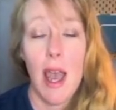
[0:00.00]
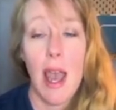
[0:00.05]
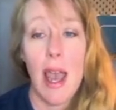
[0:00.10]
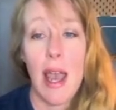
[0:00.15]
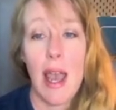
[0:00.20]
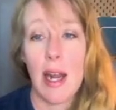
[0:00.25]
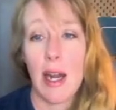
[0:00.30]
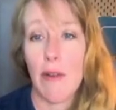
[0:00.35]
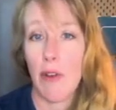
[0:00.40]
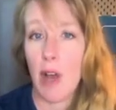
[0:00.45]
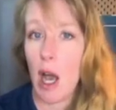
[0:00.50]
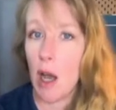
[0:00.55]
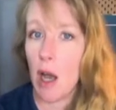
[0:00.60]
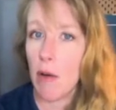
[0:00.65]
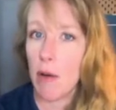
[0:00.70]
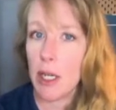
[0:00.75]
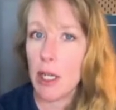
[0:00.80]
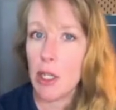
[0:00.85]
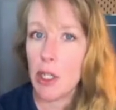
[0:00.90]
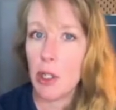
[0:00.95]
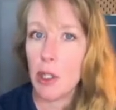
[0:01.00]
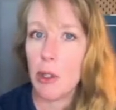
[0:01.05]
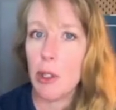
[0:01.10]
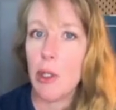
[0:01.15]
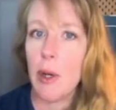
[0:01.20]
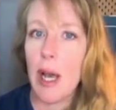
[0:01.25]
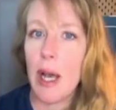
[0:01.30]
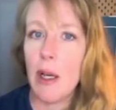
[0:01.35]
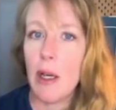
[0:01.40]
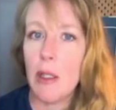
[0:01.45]
And I've already shown
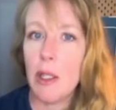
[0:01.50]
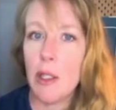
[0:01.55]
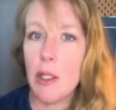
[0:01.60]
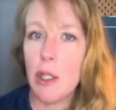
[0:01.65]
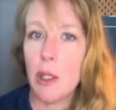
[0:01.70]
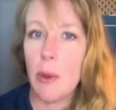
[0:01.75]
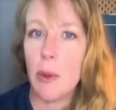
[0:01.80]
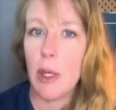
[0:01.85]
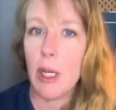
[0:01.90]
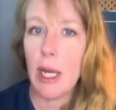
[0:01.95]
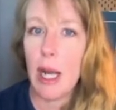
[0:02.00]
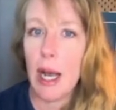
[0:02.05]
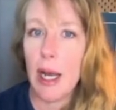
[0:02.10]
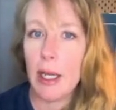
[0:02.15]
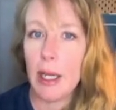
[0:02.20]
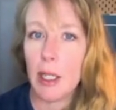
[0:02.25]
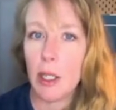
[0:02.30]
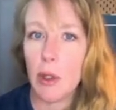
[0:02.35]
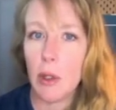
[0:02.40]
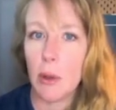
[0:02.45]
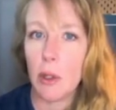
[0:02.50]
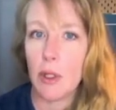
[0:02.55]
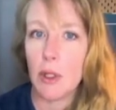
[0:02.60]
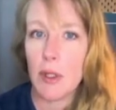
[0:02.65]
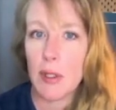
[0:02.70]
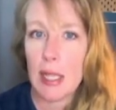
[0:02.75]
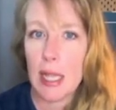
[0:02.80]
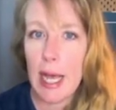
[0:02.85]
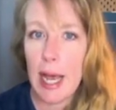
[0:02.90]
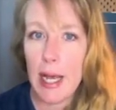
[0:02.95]
you how to do it on Google
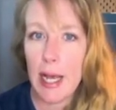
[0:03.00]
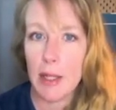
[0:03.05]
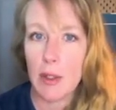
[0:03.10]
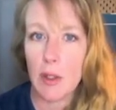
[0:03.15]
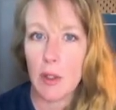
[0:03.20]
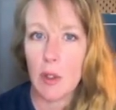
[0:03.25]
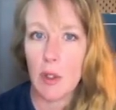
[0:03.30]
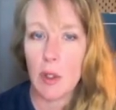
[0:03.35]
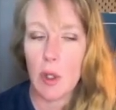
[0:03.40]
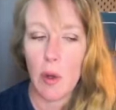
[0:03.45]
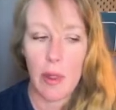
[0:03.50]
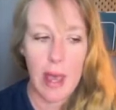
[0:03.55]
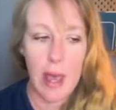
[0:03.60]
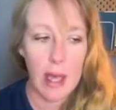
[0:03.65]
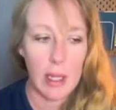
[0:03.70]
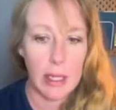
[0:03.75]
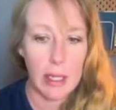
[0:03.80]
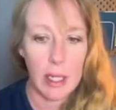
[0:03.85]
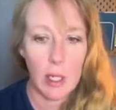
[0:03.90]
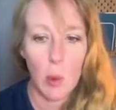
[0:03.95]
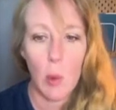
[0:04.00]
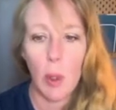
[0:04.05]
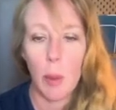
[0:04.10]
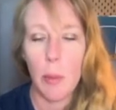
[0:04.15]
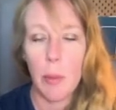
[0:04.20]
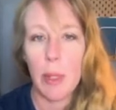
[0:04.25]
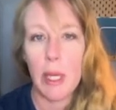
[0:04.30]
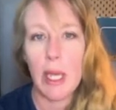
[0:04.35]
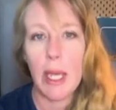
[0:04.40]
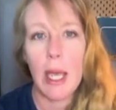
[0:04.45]
Slides, so that link will
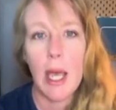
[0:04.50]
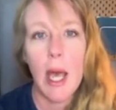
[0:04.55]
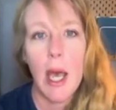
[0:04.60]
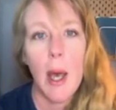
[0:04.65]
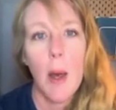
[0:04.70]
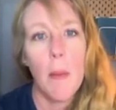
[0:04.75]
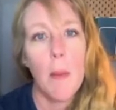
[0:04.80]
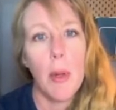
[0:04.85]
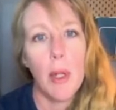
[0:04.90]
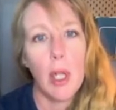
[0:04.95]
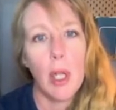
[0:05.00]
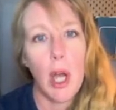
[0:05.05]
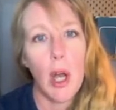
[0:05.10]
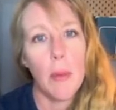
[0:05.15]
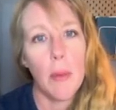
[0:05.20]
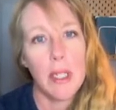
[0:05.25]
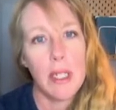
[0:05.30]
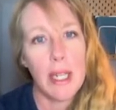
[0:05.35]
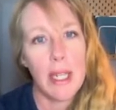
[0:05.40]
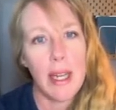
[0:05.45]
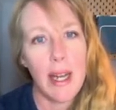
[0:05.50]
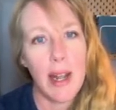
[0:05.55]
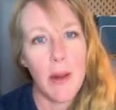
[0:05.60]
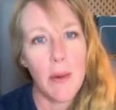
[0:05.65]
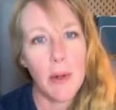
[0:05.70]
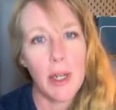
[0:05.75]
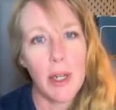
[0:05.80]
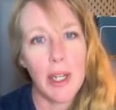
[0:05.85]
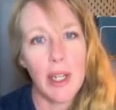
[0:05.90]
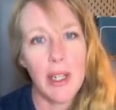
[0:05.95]
be below. But today
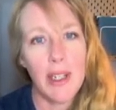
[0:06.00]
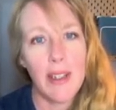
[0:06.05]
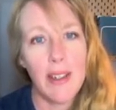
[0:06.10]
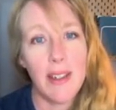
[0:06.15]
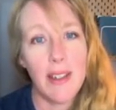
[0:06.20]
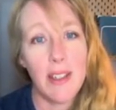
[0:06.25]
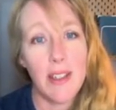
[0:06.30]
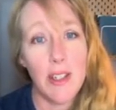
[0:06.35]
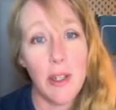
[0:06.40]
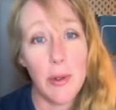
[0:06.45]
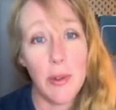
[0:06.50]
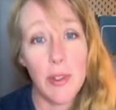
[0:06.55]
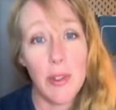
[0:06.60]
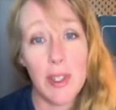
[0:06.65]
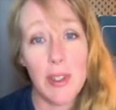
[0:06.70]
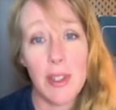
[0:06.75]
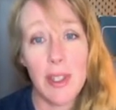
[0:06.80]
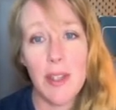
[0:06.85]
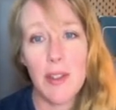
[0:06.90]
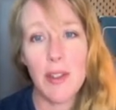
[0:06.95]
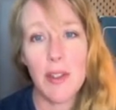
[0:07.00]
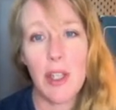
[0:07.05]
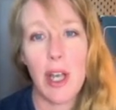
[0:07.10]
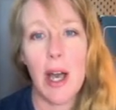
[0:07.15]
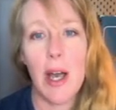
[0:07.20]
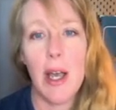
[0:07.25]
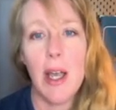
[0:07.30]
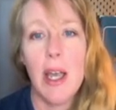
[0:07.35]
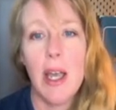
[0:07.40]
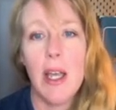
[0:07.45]
we're going to use
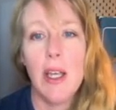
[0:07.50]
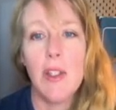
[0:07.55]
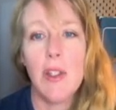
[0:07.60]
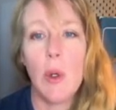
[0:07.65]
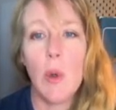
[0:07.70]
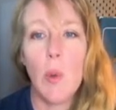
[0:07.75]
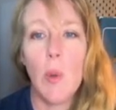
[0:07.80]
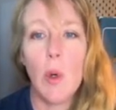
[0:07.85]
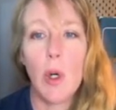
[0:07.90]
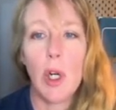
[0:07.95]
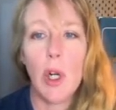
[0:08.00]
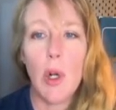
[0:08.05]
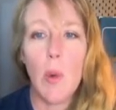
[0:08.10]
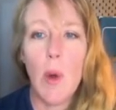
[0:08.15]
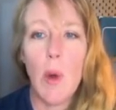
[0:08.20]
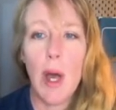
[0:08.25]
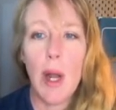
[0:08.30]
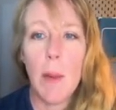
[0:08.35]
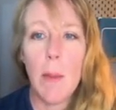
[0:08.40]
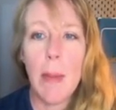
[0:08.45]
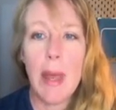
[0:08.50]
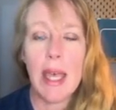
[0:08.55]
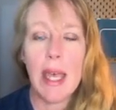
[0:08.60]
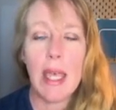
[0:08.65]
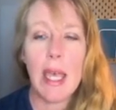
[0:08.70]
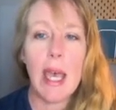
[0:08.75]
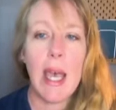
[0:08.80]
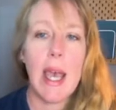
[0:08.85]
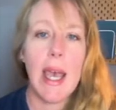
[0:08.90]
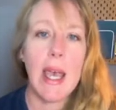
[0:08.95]
Seesaw. So we're going to want to
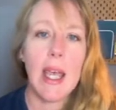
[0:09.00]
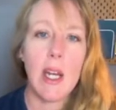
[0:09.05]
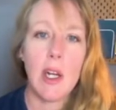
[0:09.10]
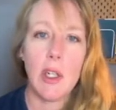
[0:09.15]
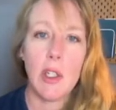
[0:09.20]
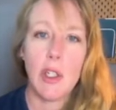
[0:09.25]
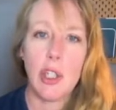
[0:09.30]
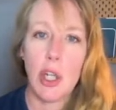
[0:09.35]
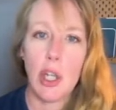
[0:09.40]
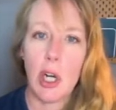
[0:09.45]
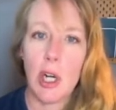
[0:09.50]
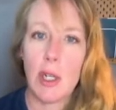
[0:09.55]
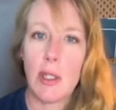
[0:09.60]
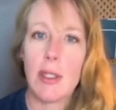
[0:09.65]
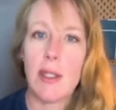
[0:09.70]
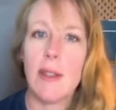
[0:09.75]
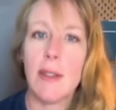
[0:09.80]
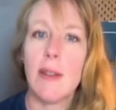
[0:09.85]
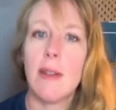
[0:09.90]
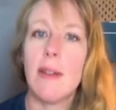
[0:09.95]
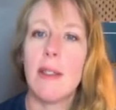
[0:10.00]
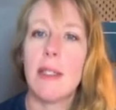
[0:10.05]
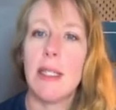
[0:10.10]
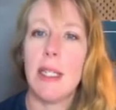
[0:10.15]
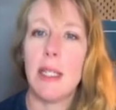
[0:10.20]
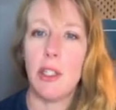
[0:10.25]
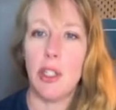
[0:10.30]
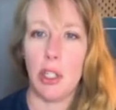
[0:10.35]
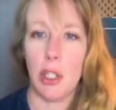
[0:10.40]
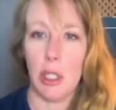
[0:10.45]
make anchor charts
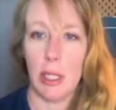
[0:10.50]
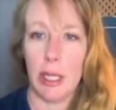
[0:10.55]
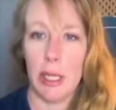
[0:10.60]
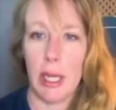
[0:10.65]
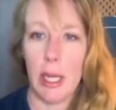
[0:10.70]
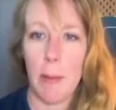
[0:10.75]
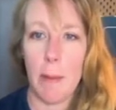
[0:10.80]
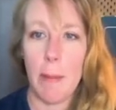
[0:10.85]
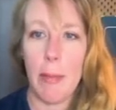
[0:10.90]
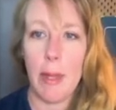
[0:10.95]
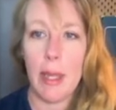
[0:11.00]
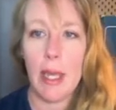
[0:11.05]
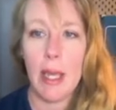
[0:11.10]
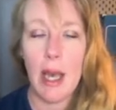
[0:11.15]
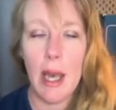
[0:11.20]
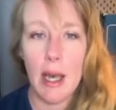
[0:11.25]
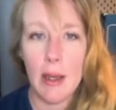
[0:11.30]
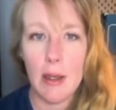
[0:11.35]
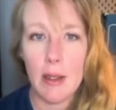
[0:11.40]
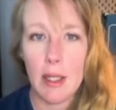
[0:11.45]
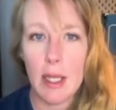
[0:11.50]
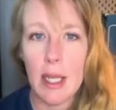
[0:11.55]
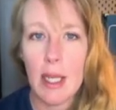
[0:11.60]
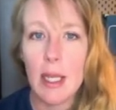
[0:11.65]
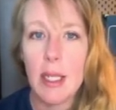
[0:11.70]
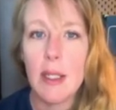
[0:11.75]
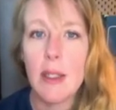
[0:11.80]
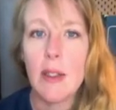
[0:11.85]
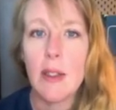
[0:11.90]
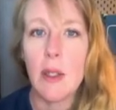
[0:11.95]
digitally because
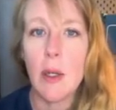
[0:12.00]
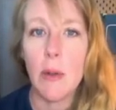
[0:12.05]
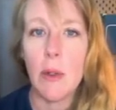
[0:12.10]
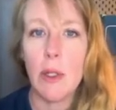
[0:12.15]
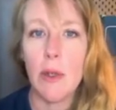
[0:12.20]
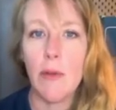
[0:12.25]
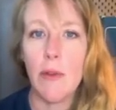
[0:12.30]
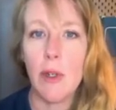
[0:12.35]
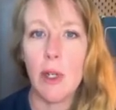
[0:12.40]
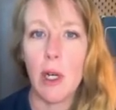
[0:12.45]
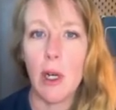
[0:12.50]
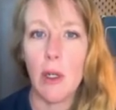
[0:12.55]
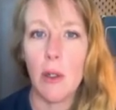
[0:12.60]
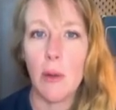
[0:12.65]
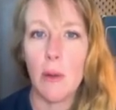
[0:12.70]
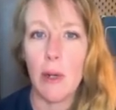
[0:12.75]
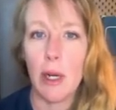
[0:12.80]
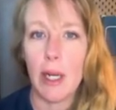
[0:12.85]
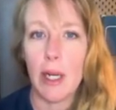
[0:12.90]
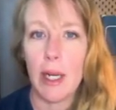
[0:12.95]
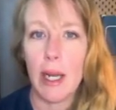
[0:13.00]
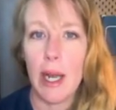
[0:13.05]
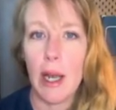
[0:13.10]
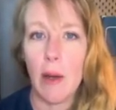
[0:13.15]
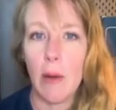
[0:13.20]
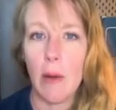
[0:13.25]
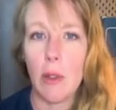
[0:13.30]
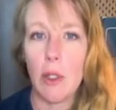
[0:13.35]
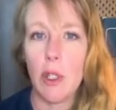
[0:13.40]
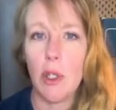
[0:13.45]
it is so difficult right
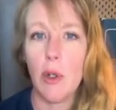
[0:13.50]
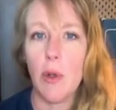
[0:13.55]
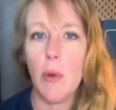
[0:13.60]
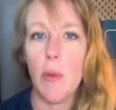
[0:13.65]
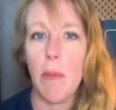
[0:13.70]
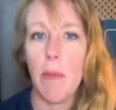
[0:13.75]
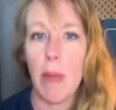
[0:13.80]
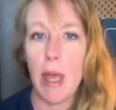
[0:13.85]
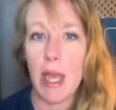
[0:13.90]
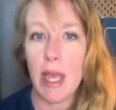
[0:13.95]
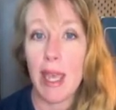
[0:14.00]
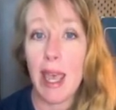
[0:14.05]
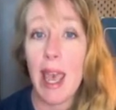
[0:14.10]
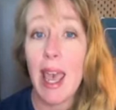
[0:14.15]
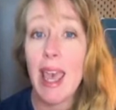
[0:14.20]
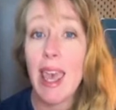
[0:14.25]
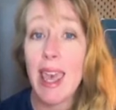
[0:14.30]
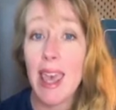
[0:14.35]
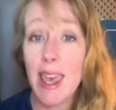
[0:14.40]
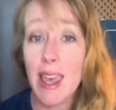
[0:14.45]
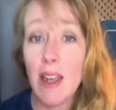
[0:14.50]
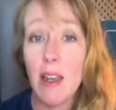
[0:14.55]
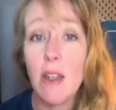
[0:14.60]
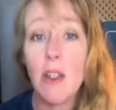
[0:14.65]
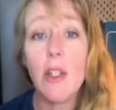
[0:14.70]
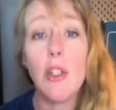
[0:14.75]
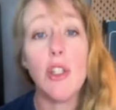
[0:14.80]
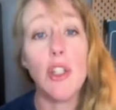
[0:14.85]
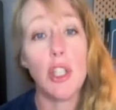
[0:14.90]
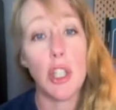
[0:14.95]
now to make
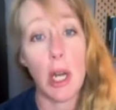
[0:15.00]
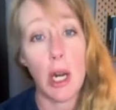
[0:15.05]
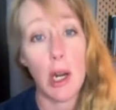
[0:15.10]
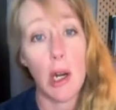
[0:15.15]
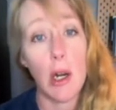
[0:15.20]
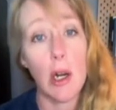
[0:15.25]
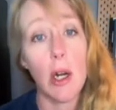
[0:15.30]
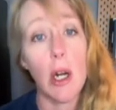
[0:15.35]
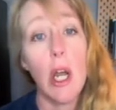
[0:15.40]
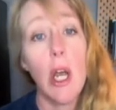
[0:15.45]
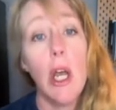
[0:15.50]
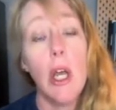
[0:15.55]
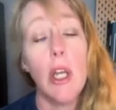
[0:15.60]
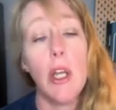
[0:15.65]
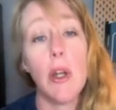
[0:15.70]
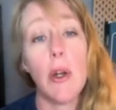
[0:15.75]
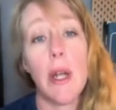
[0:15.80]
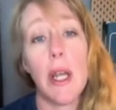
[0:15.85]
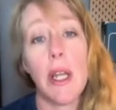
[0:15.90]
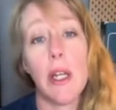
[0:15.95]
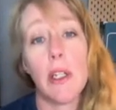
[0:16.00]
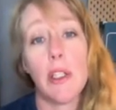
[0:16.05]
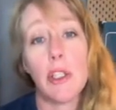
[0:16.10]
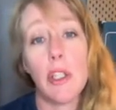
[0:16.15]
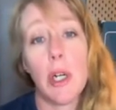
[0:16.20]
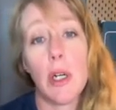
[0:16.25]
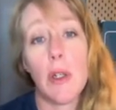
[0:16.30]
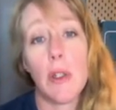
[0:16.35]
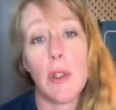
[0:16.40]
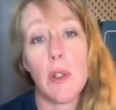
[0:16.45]
and share your anchor
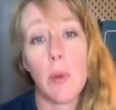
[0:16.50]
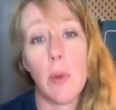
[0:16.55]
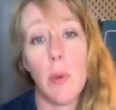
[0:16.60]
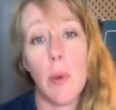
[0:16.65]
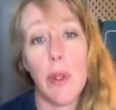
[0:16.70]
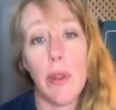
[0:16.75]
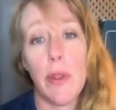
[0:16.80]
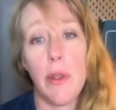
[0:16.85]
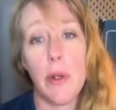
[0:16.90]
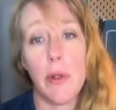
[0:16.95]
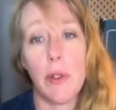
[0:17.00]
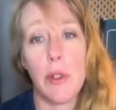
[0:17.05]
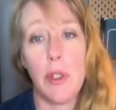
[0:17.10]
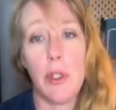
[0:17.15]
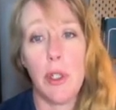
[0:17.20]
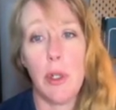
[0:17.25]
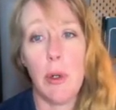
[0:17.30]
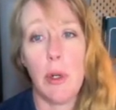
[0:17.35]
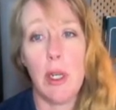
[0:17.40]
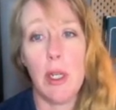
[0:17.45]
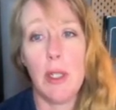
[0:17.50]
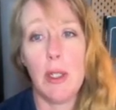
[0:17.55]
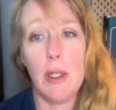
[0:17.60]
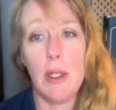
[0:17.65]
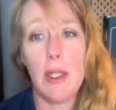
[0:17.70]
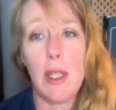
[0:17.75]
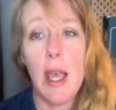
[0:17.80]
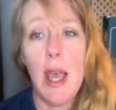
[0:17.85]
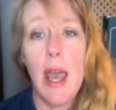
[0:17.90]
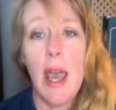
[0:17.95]
charts with your
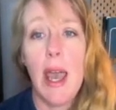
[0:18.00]
students.